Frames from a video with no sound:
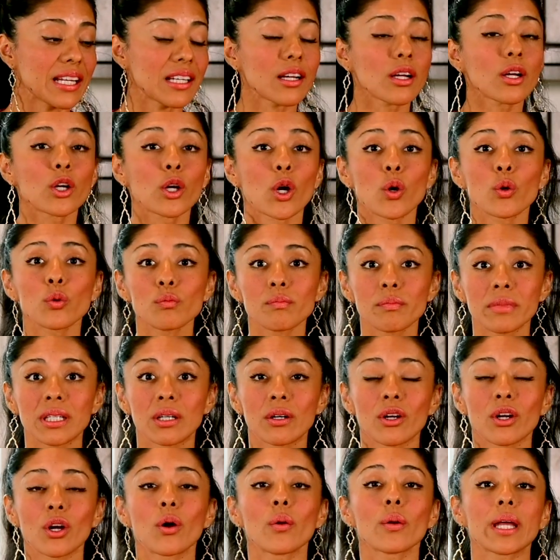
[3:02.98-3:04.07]
and goat
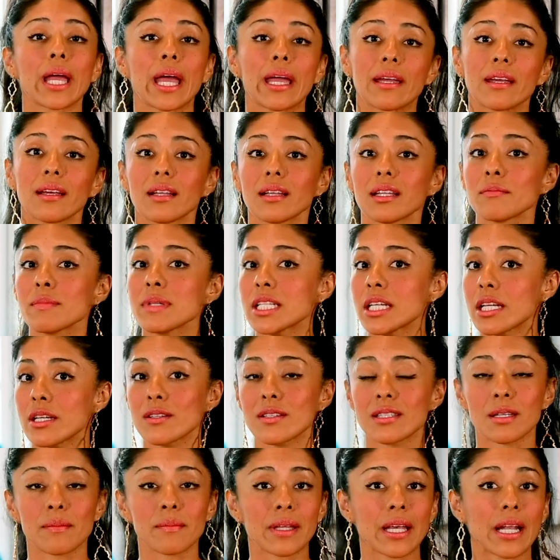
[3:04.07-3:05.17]
milk. Okay, let me tell you
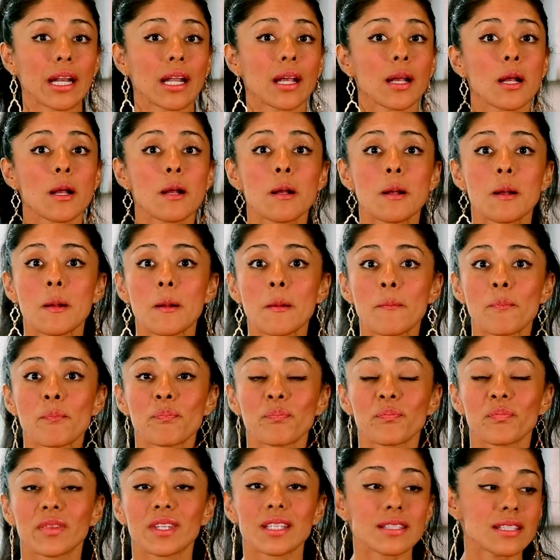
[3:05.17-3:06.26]
something.
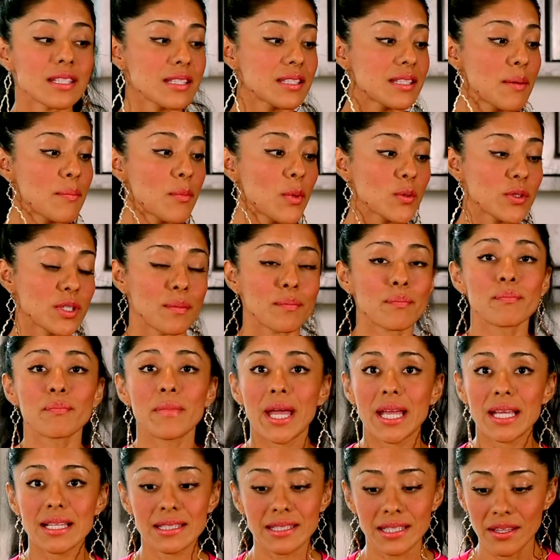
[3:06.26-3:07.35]
This is the most
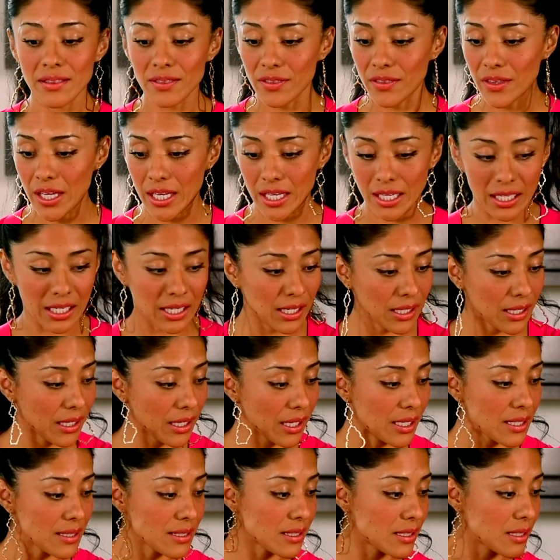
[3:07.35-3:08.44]
amazing thing.
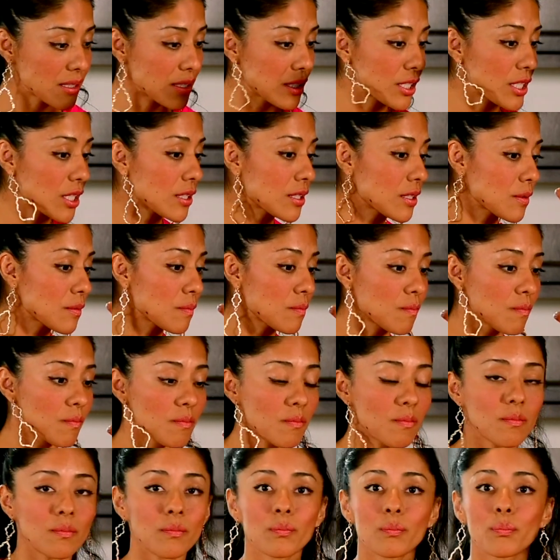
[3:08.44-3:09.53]
It's just
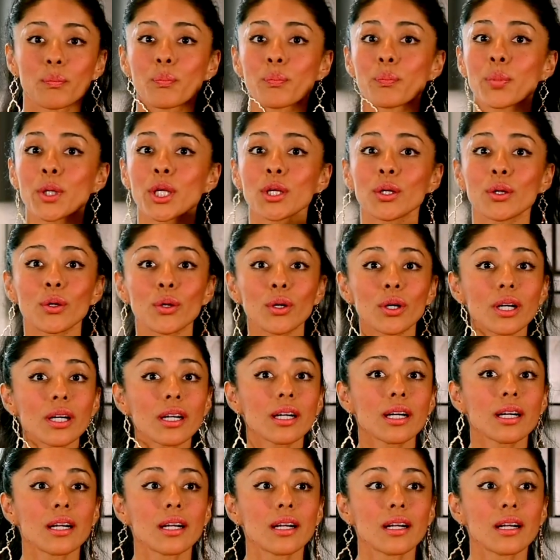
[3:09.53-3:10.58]
pure